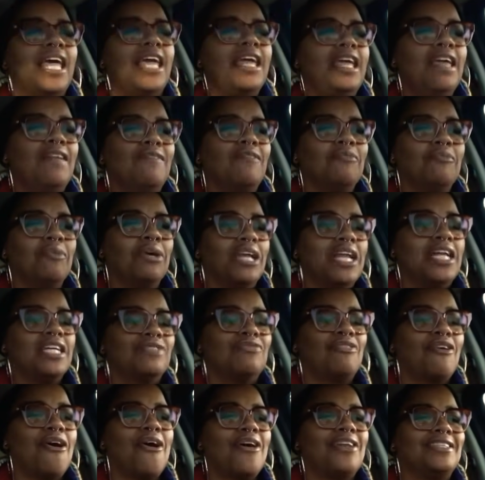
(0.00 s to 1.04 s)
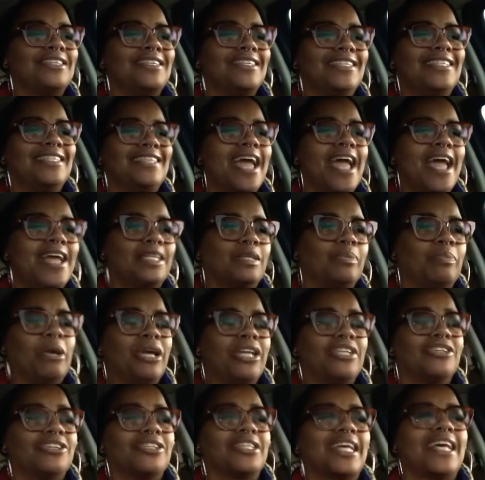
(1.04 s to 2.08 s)
they even went as far as to stage
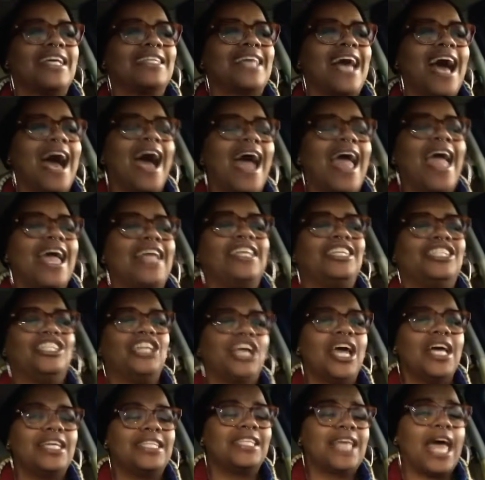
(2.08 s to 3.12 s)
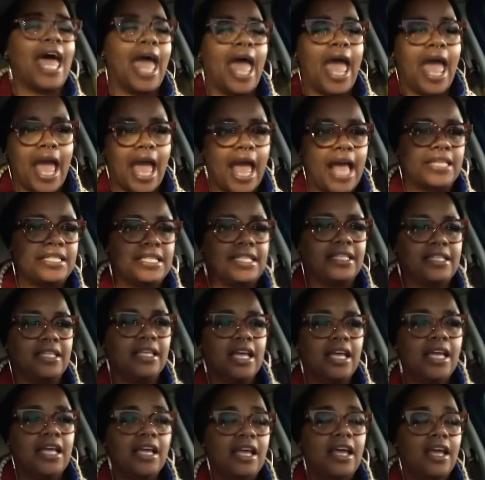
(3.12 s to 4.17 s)
pictures because I had just asked
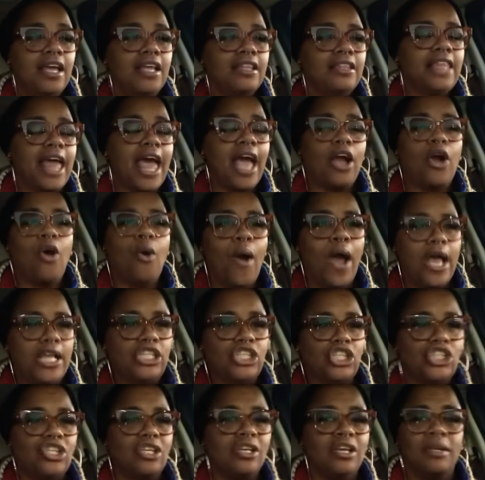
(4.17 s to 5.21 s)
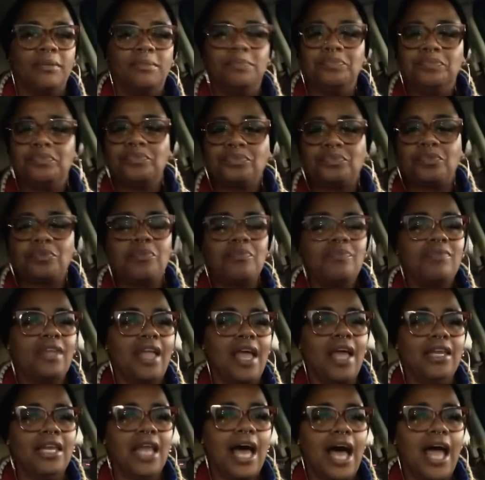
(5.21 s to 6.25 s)
that question.
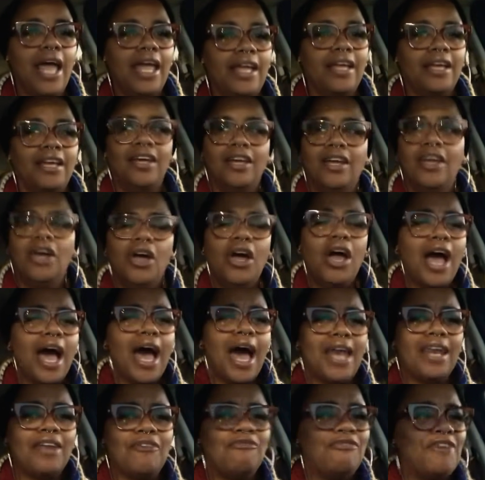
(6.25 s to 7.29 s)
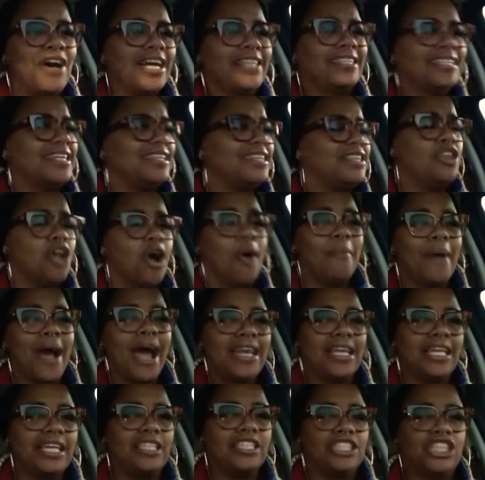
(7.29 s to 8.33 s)
Like, how the fuck did
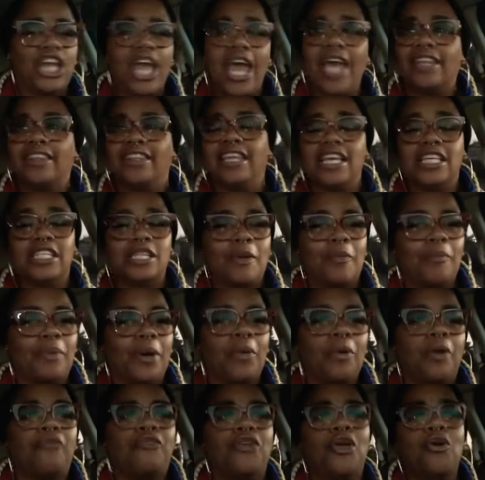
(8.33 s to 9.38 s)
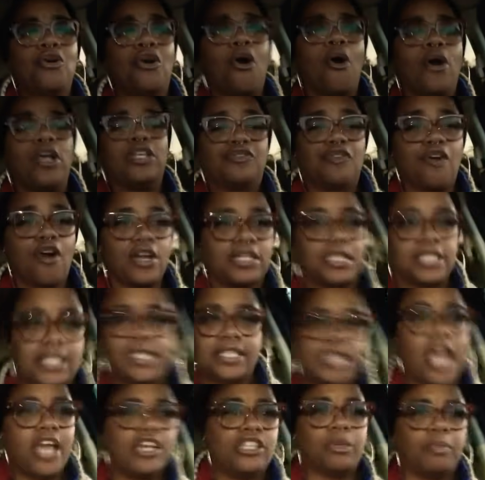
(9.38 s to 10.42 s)
nobody check this? But if you go as far as to
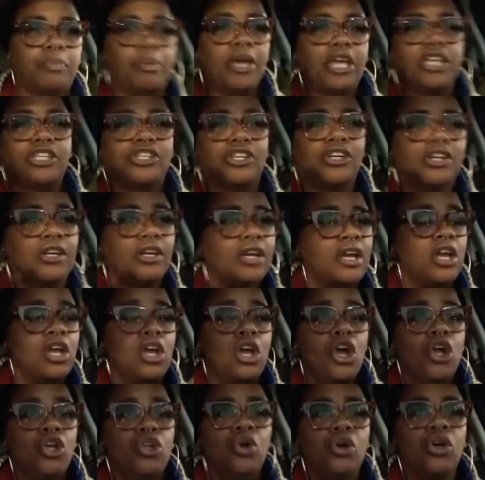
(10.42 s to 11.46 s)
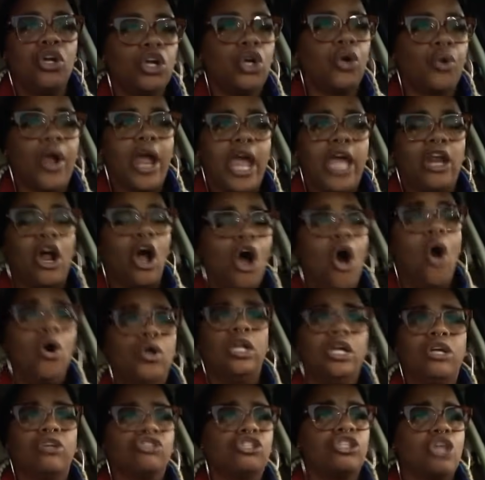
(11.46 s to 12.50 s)
stage a picture, you can create a whole
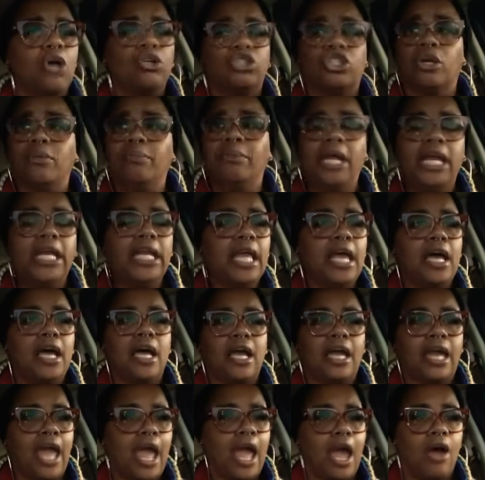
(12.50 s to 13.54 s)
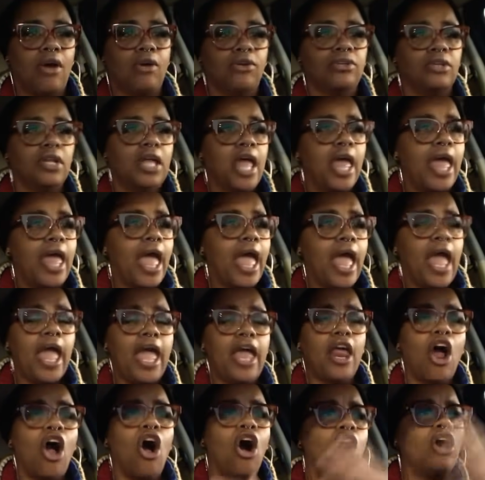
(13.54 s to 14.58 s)
little social media account
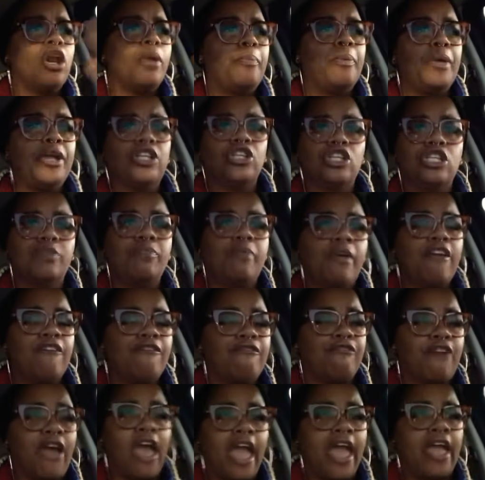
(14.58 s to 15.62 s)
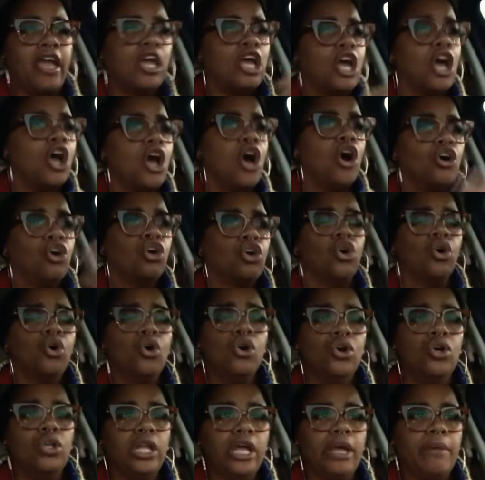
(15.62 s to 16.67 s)
and all the pictures be fake,
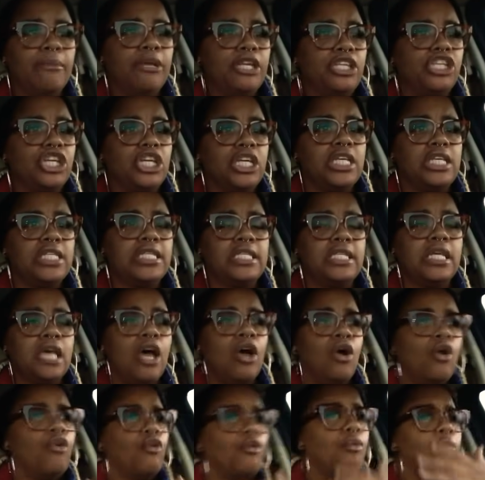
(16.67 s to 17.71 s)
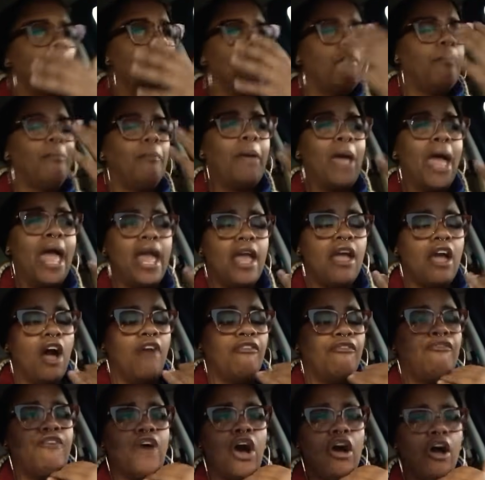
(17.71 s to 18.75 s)
Google images, pay,
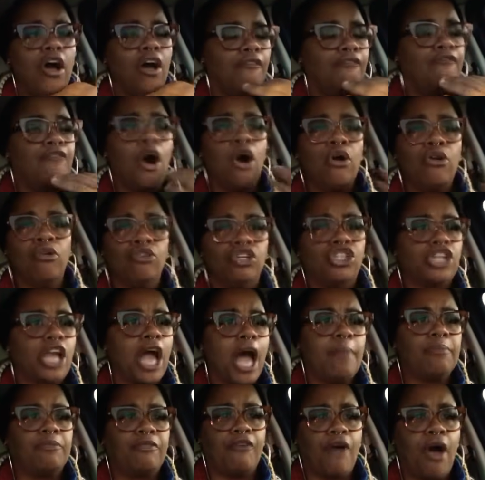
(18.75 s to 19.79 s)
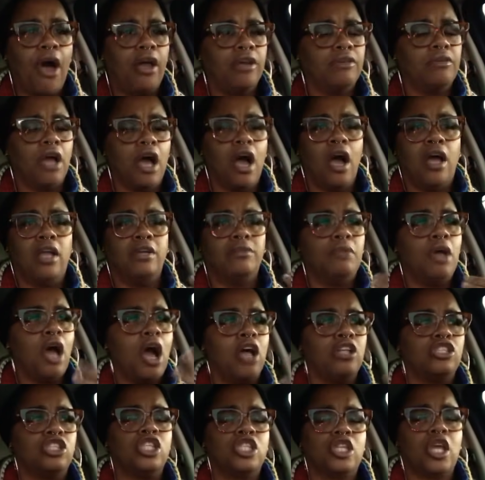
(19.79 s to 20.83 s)
Photoshop on, on,
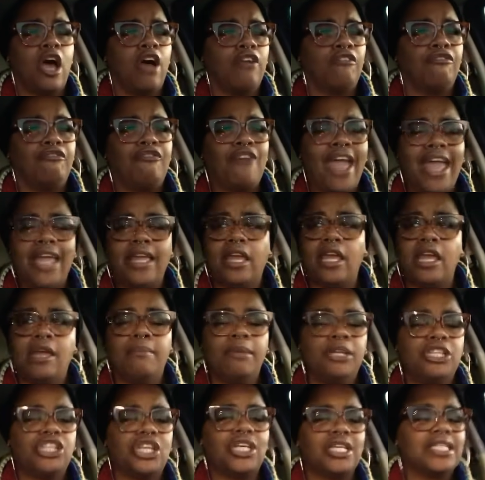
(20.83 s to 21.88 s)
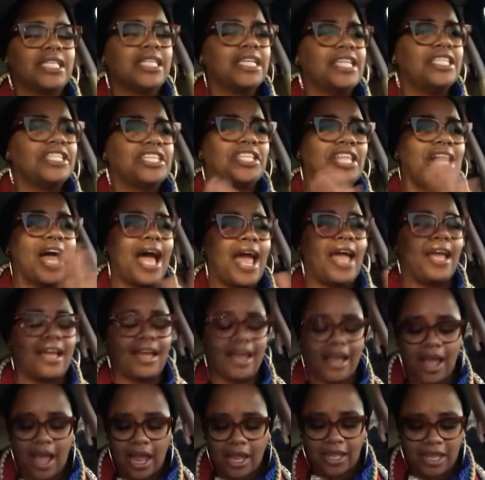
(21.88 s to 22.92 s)
on, on fake images. Just like,
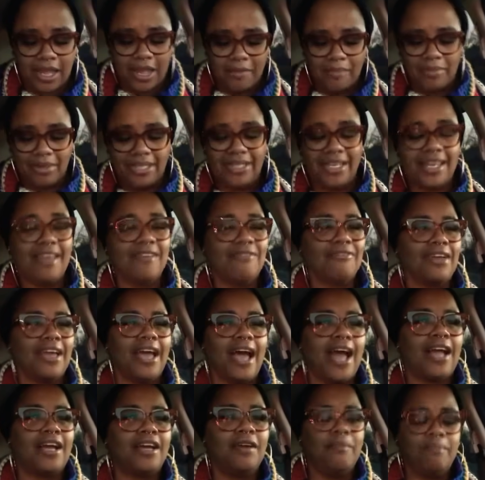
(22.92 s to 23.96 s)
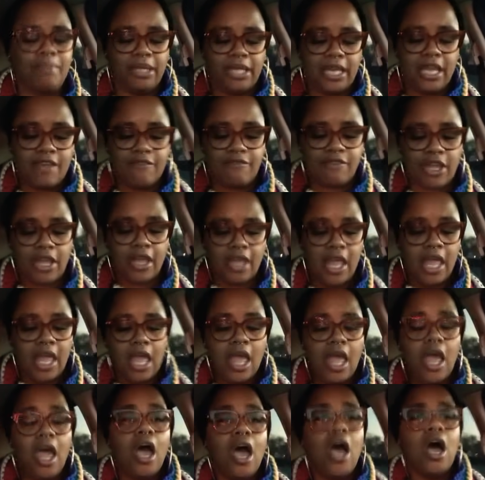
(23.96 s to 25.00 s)
I couldn't believe it. I couldn't believe it.
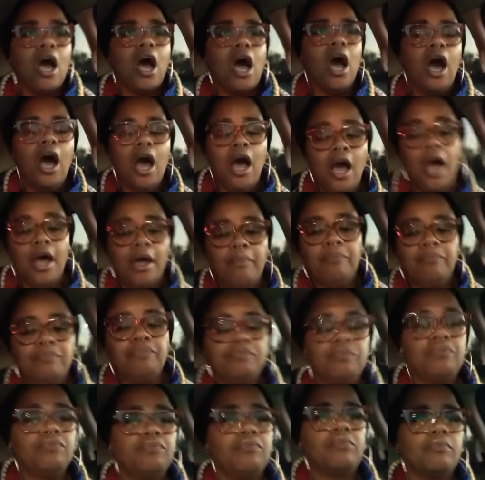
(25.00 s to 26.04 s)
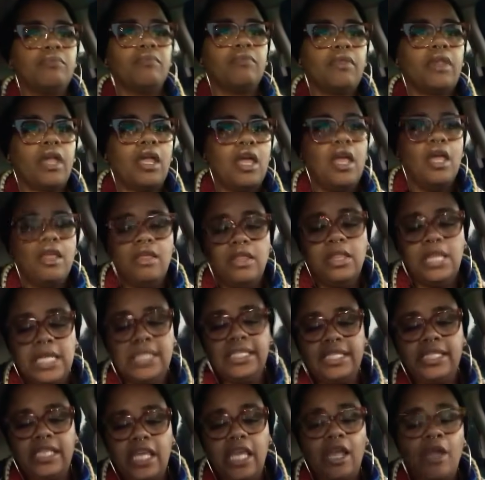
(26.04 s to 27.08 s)
Um,
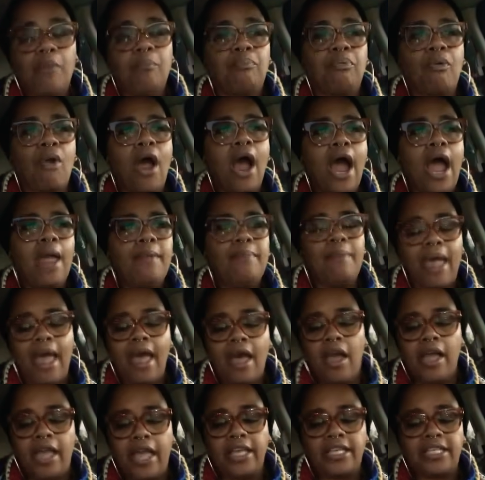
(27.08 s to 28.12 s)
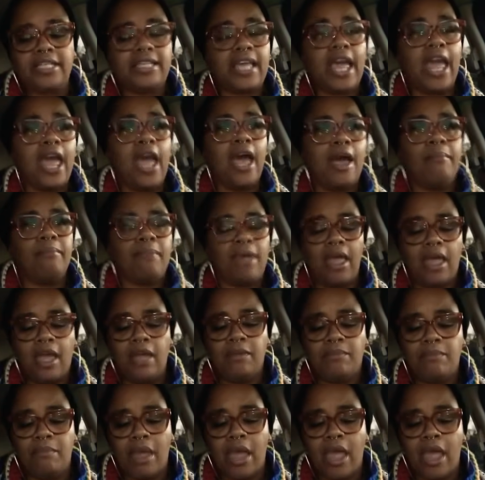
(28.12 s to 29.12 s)
let's see, bribe uh, exam ad